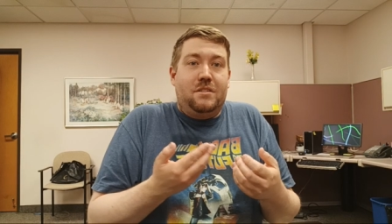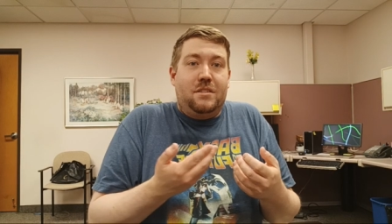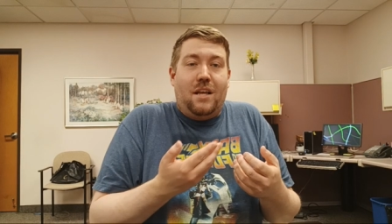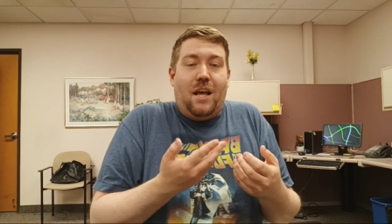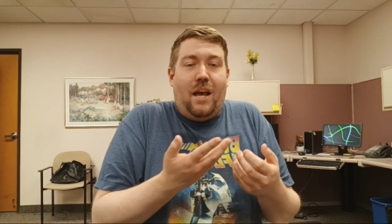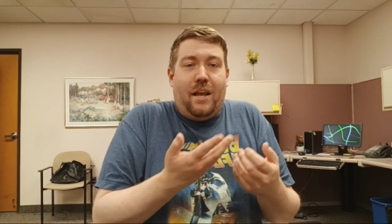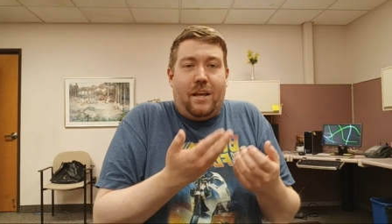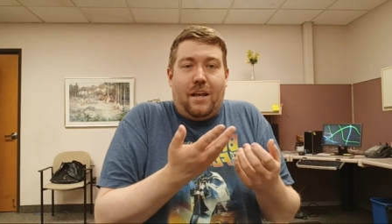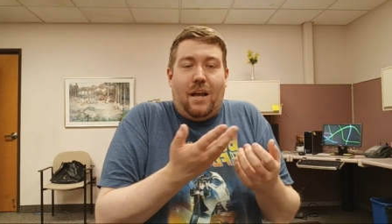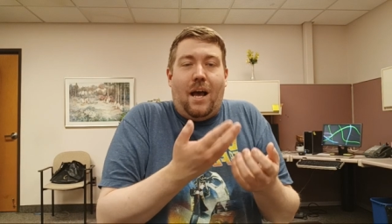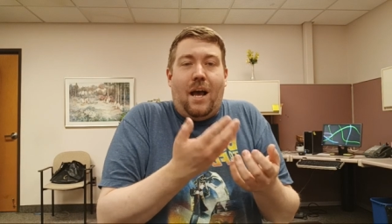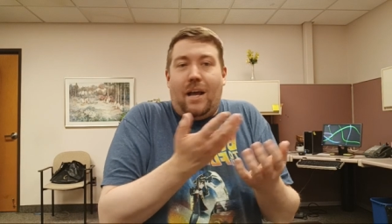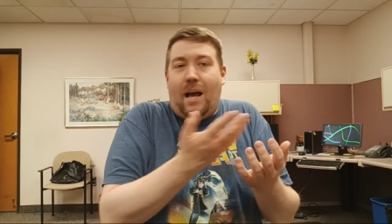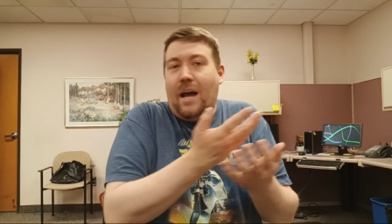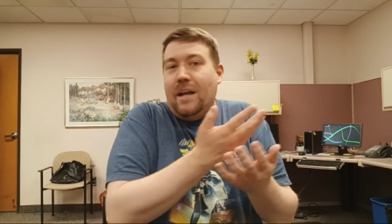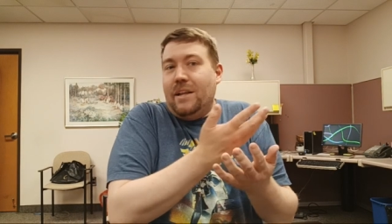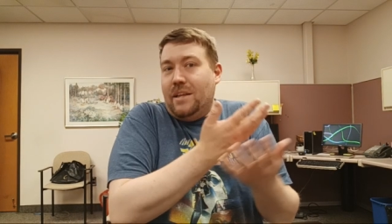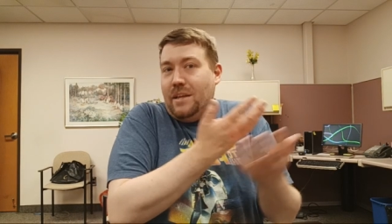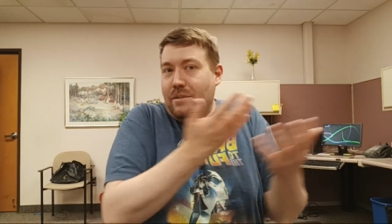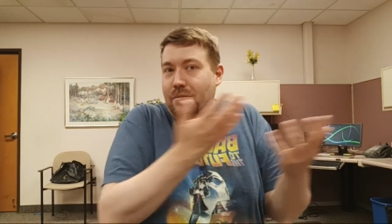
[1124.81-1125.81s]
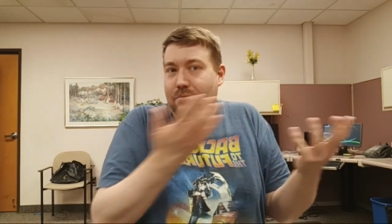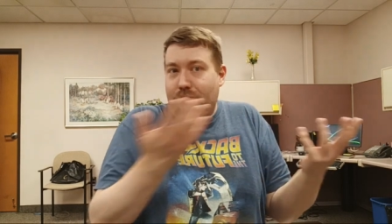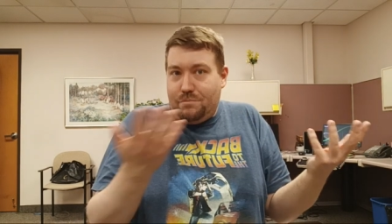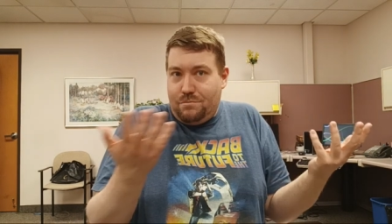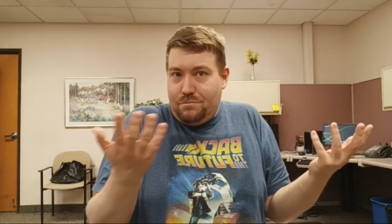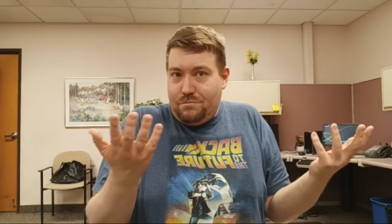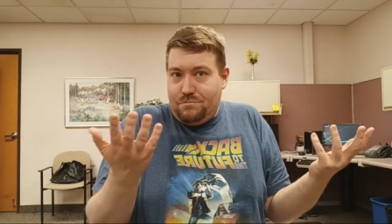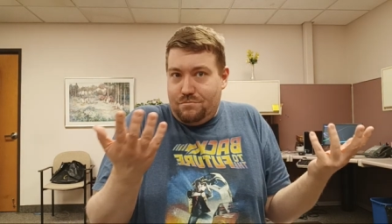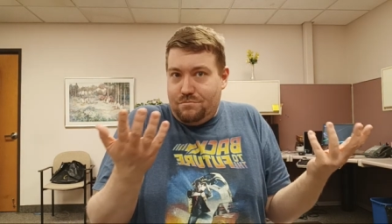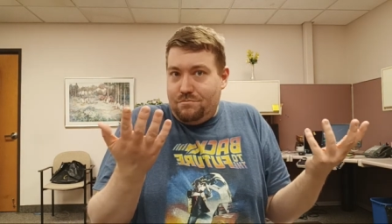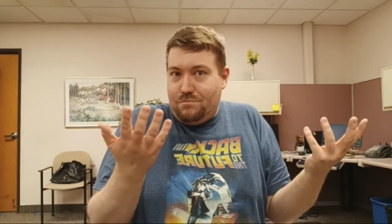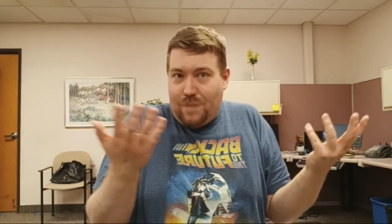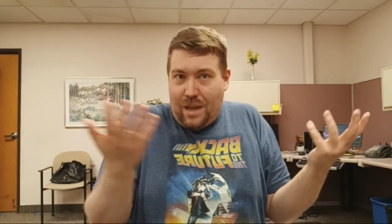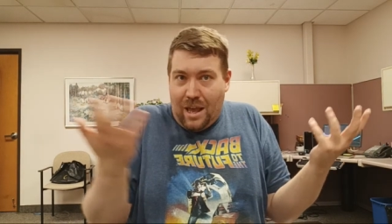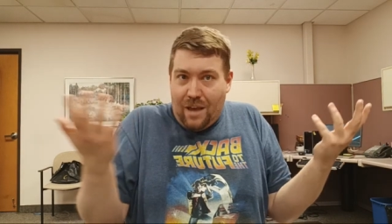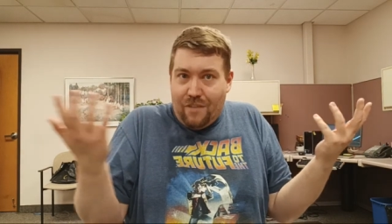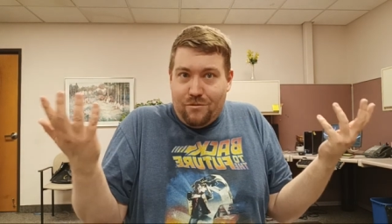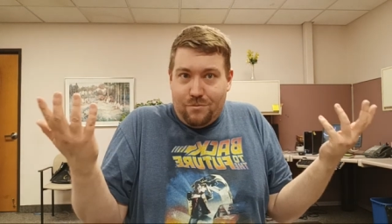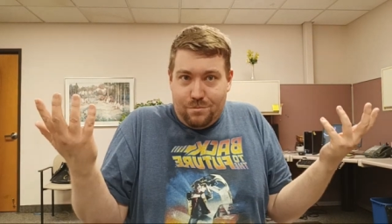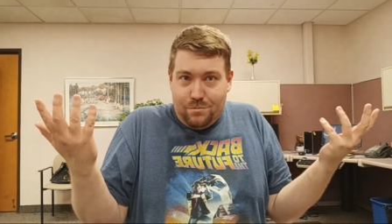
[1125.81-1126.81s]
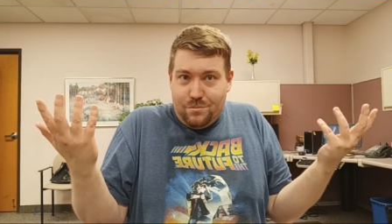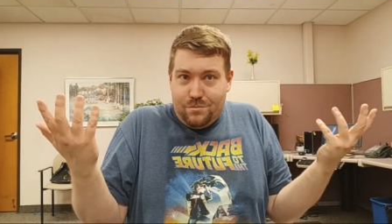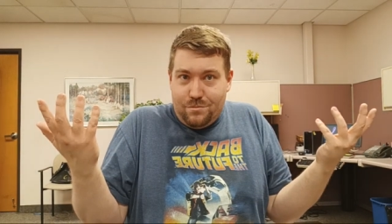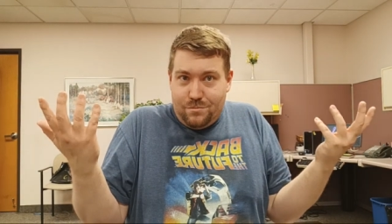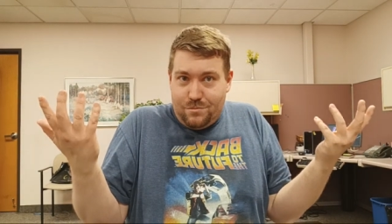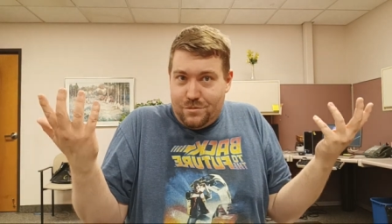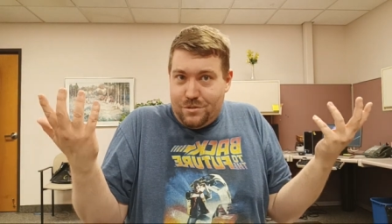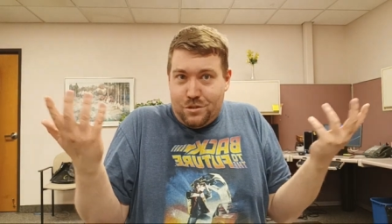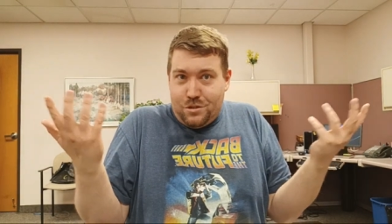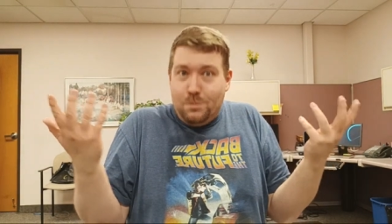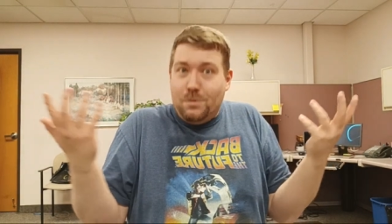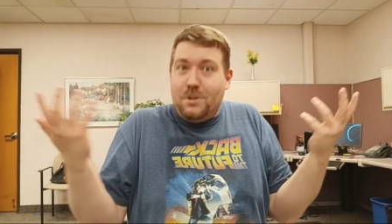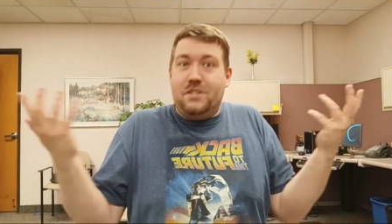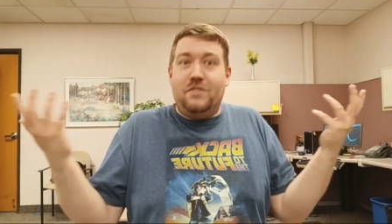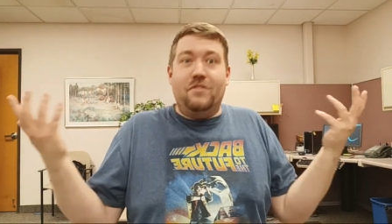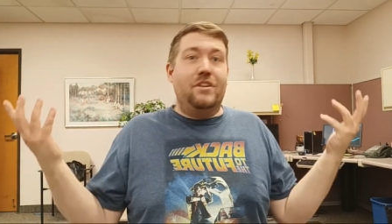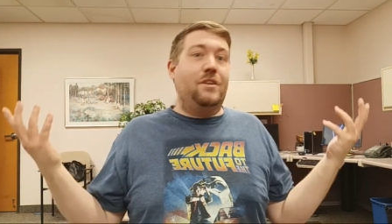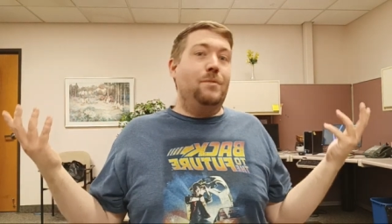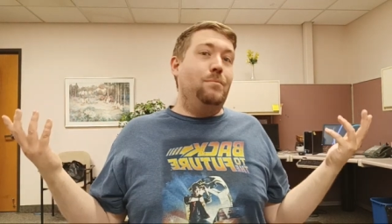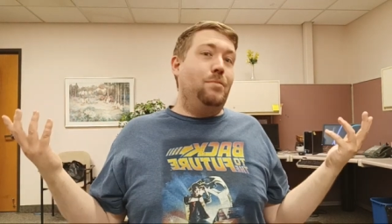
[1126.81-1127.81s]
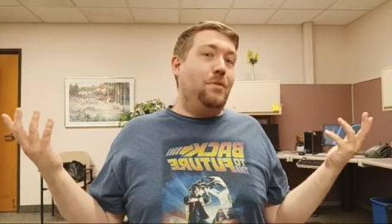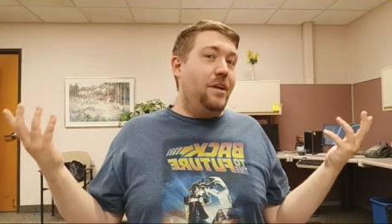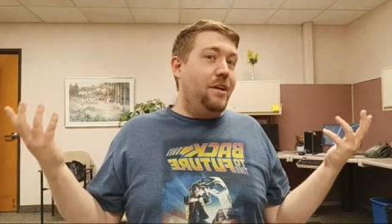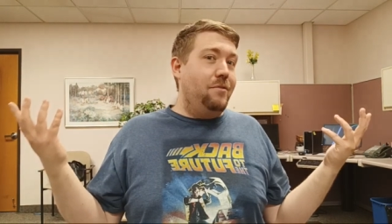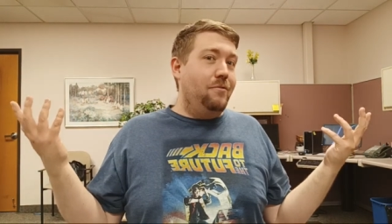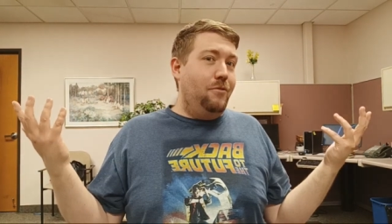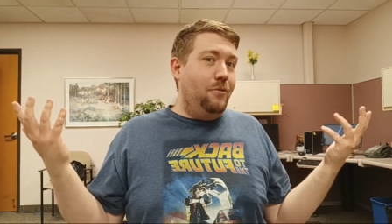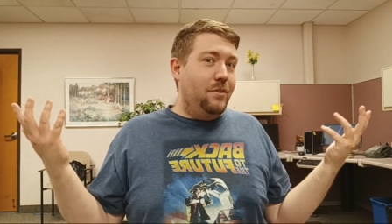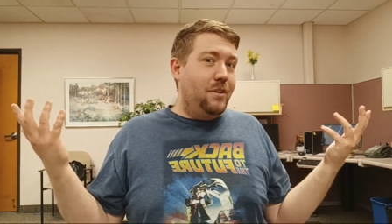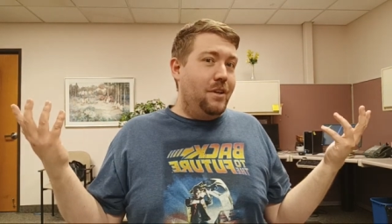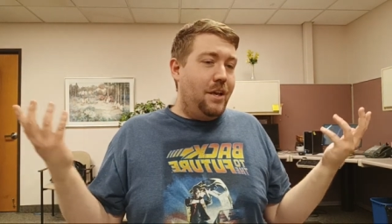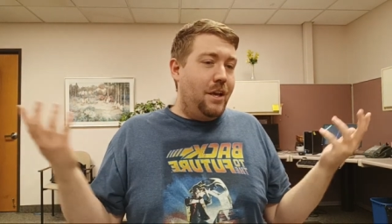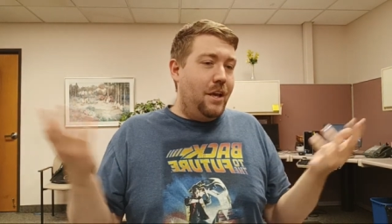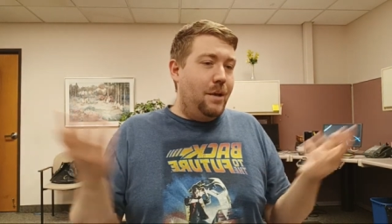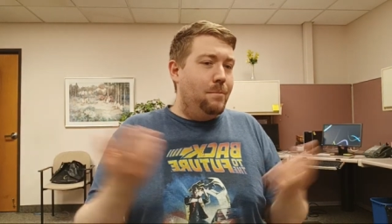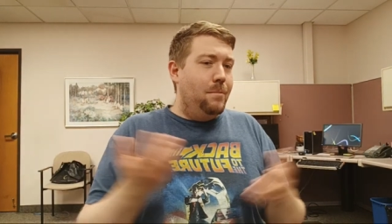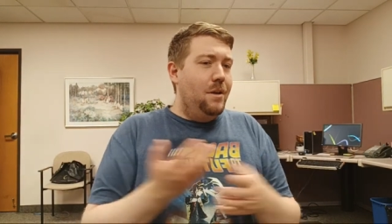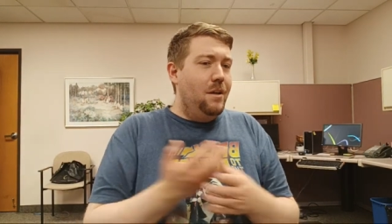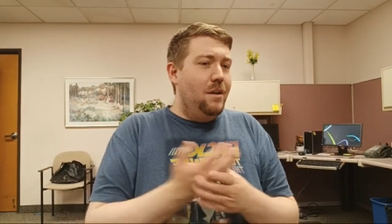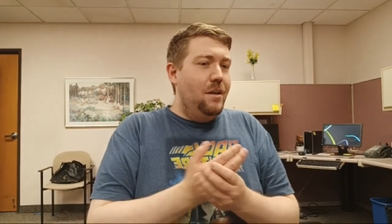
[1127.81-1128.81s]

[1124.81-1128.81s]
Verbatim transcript: I, I, I didn't have too much of a complaint for the game.